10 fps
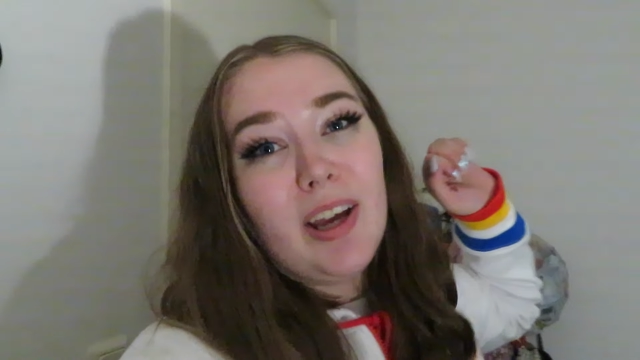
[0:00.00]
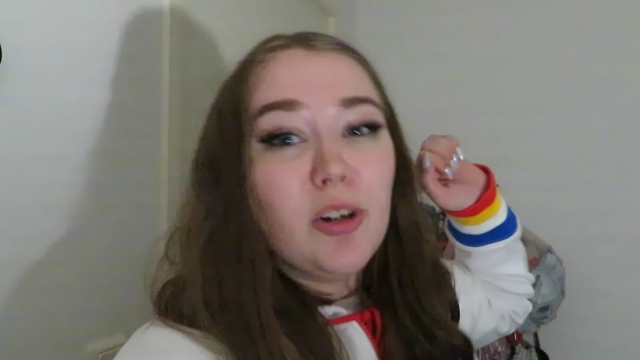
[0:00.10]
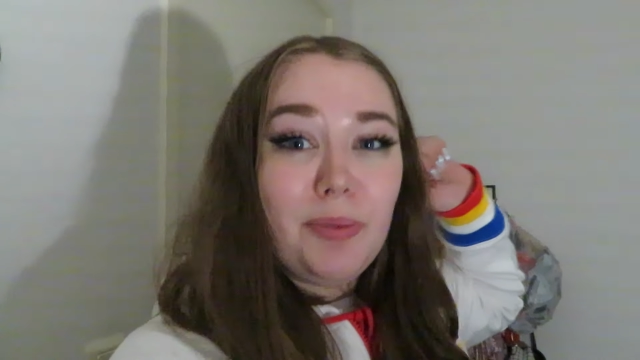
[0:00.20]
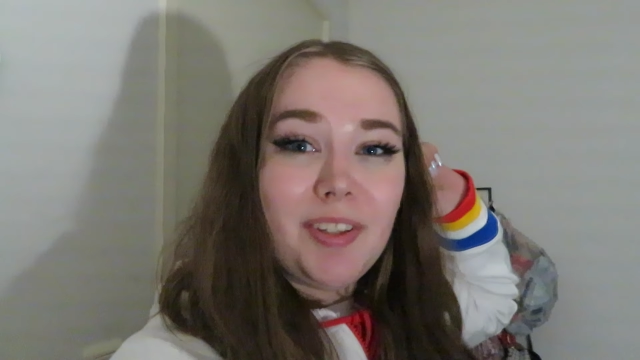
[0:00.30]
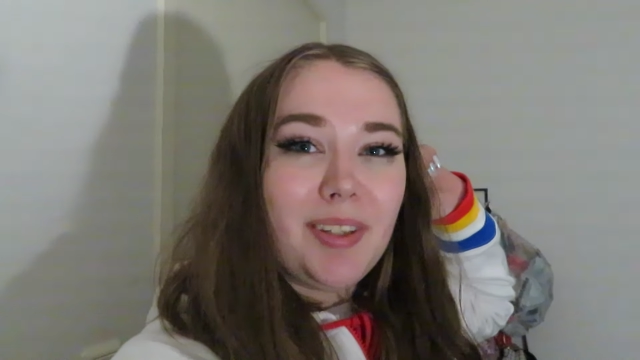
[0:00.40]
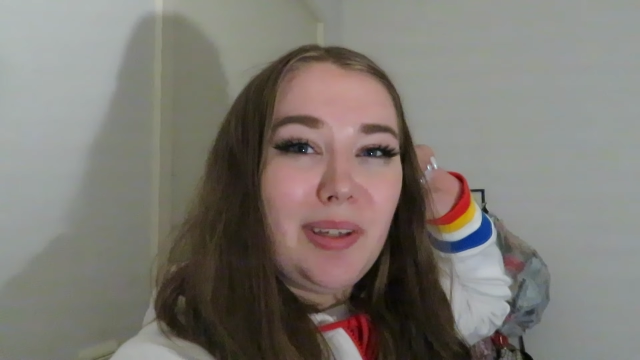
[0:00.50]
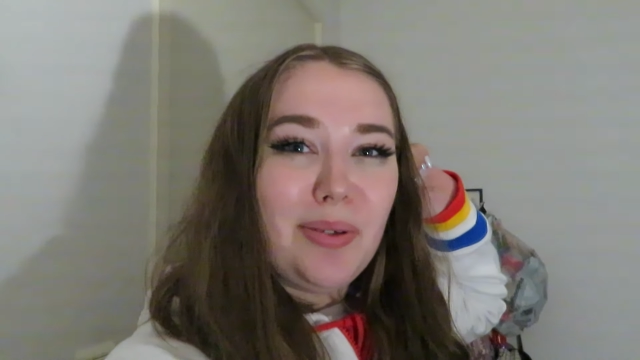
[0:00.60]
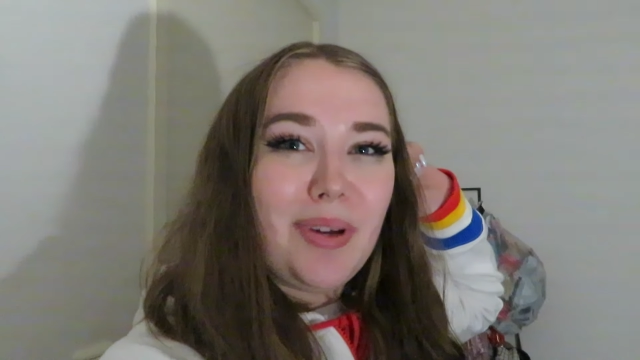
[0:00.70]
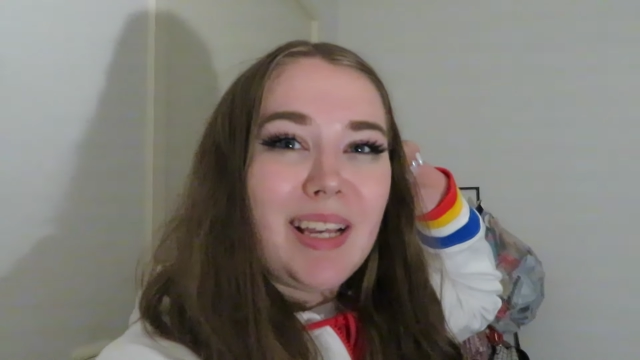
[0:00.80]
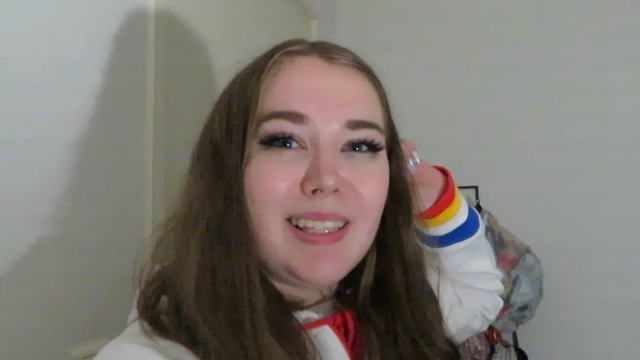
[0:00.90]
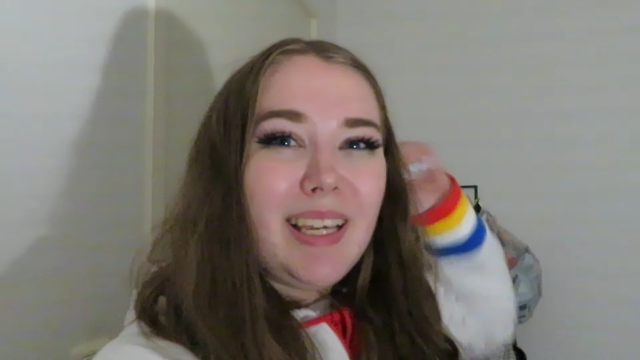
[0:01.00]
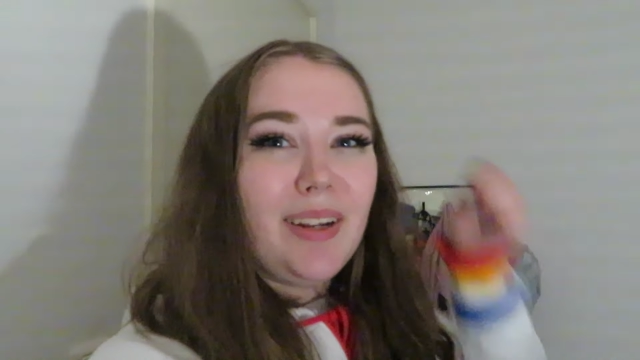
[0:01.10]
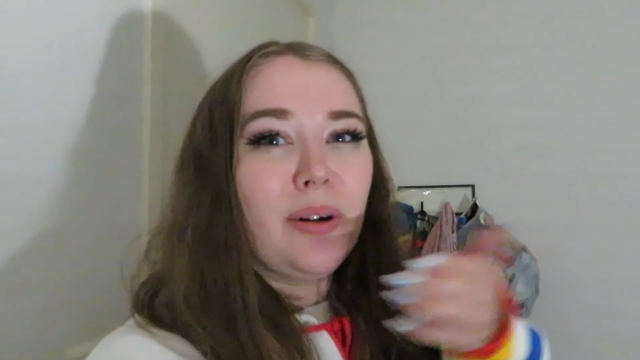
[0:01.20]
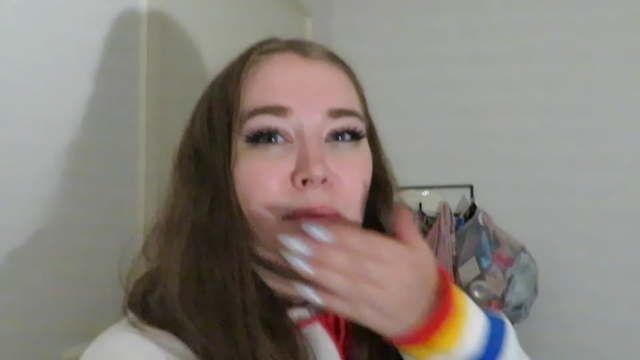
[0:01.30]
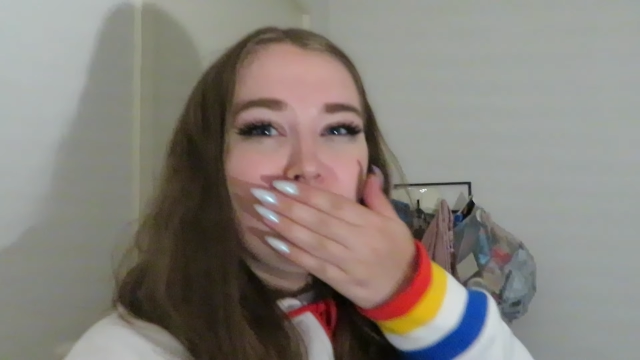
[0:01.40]
I hope to see you guys
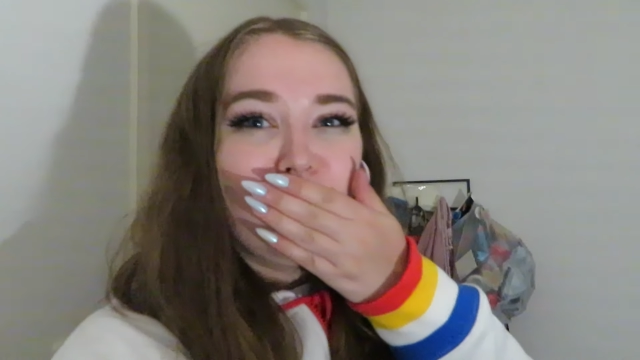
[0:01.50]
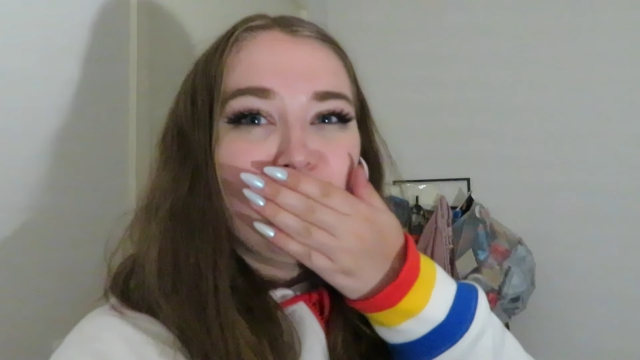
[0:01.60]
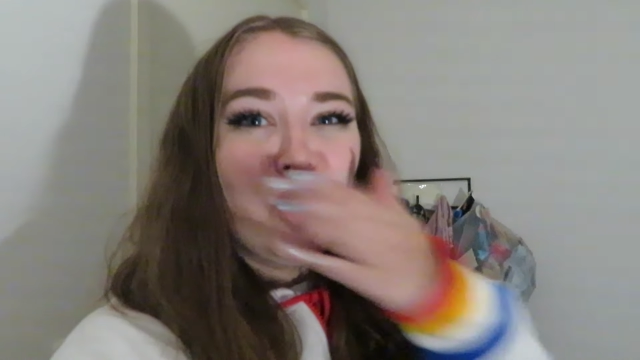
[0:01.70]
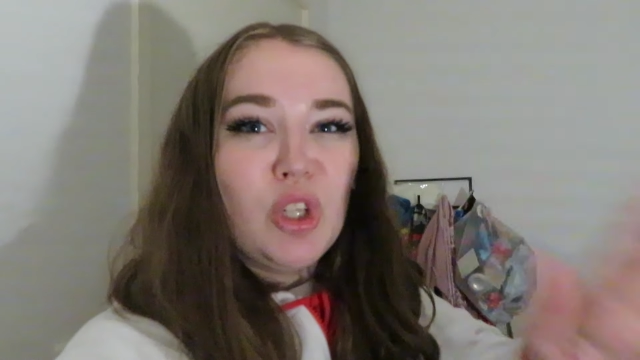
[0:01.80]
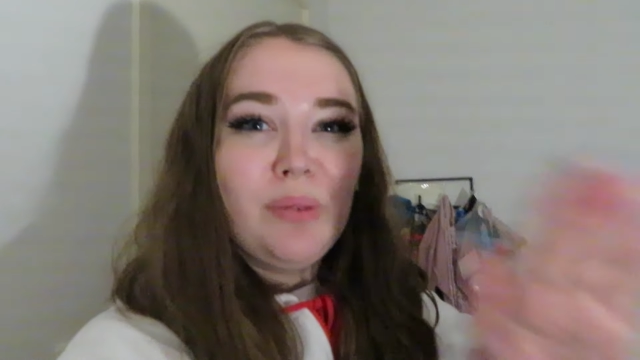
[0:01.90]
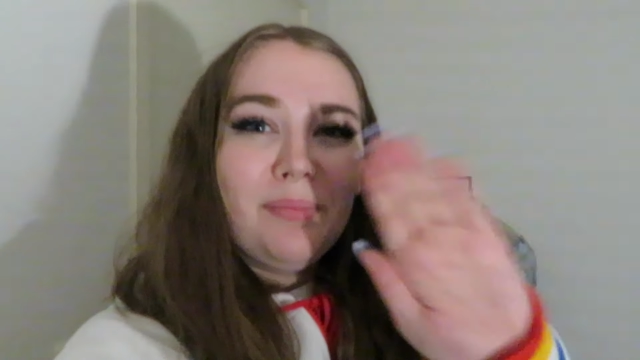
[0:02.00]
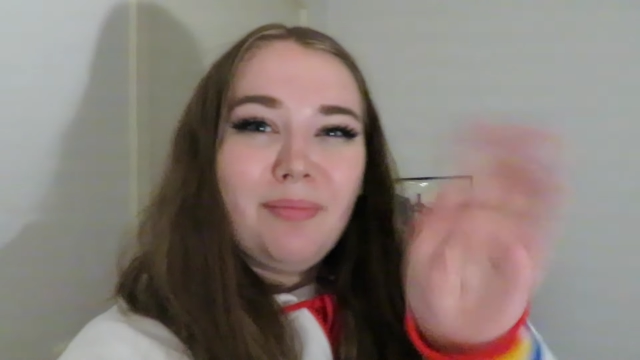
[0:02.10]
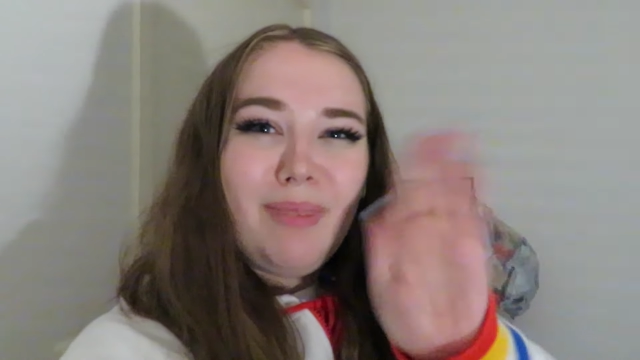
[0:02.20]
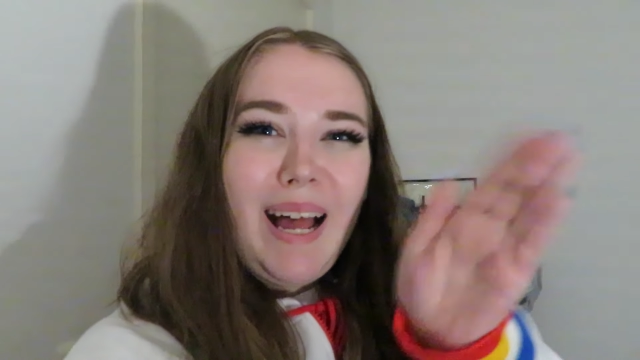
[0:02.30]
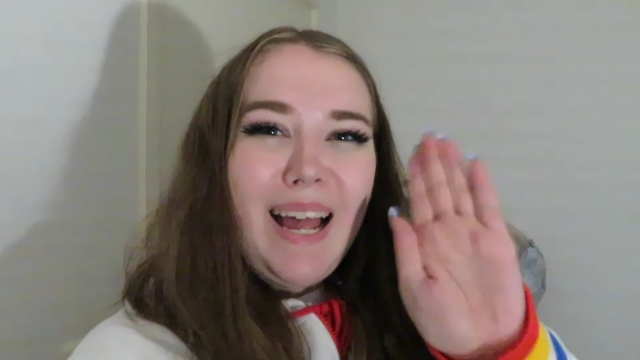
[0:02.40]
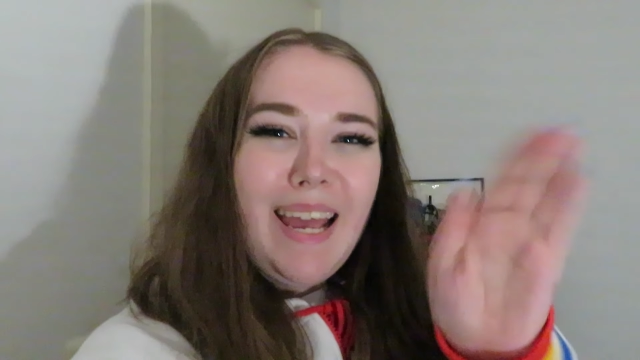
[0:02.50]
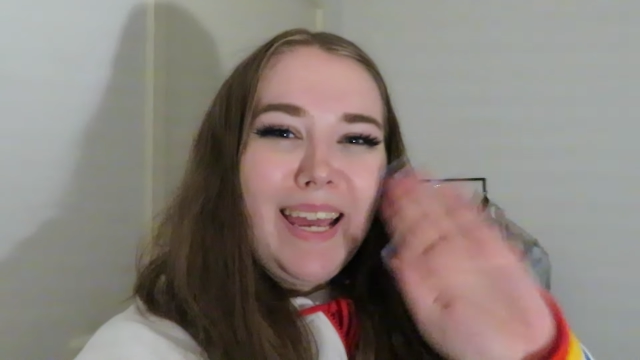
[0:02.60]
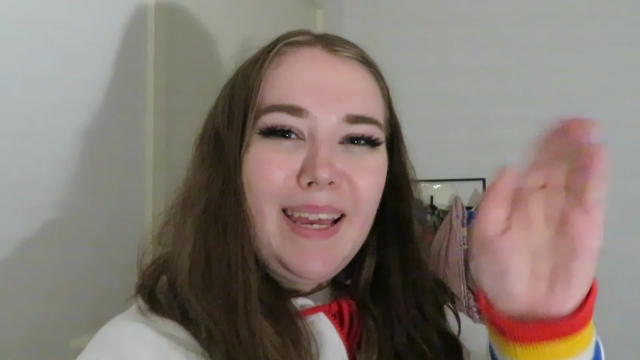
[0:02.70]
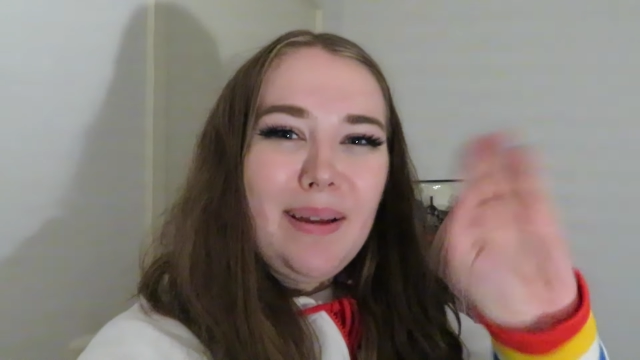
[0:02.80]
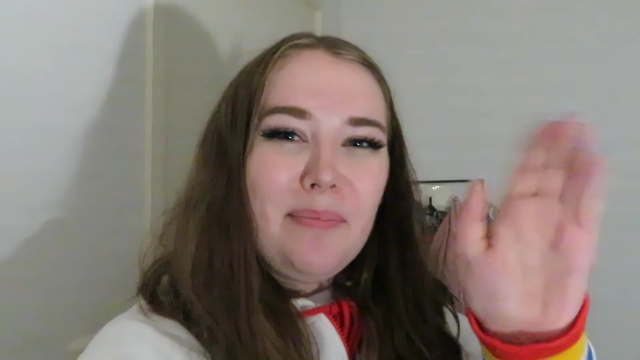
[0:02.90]
later.
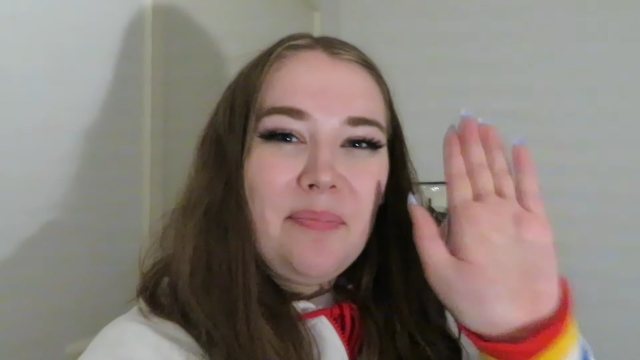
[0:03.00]
Bye!